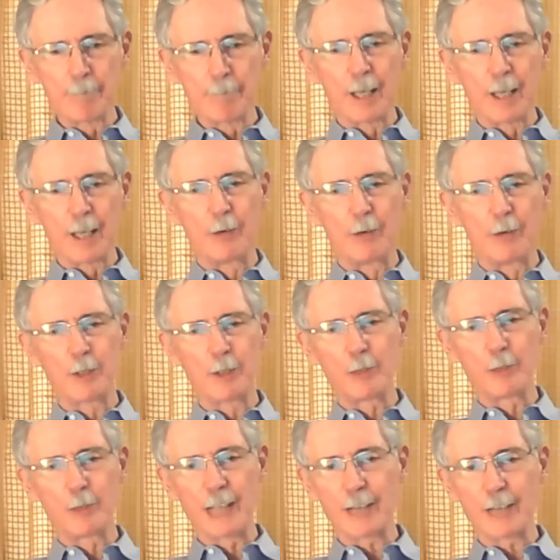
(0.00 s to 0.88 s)
which was
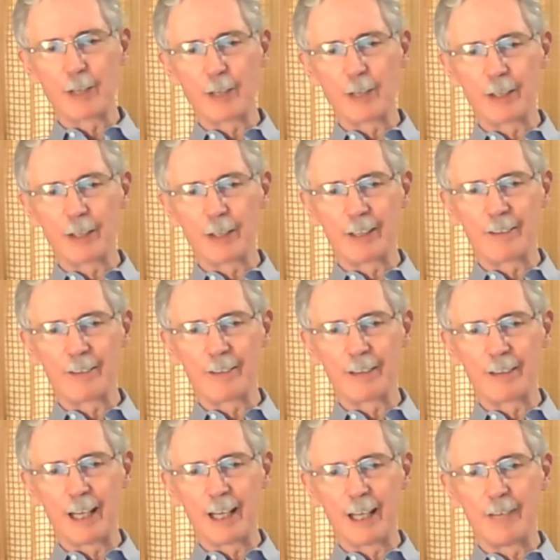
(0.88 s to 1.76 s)
actually
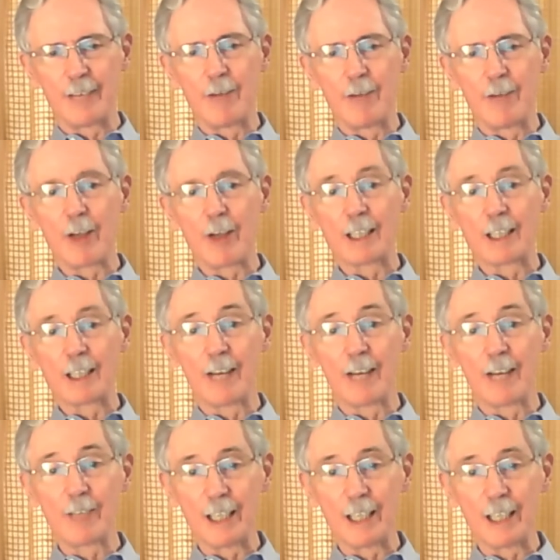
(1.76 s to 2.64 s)
a very
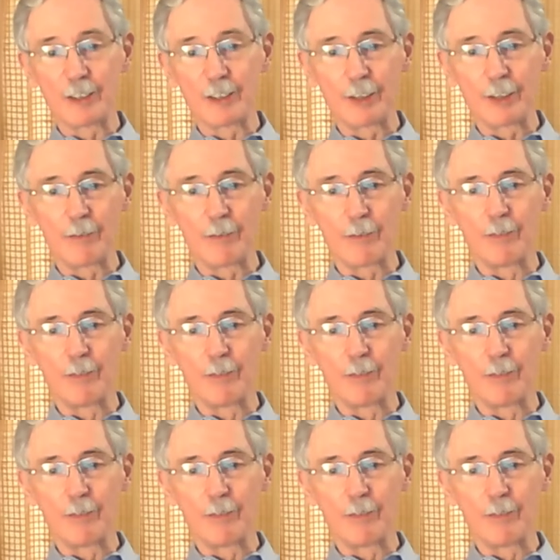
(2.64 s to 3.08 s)
lovely sort of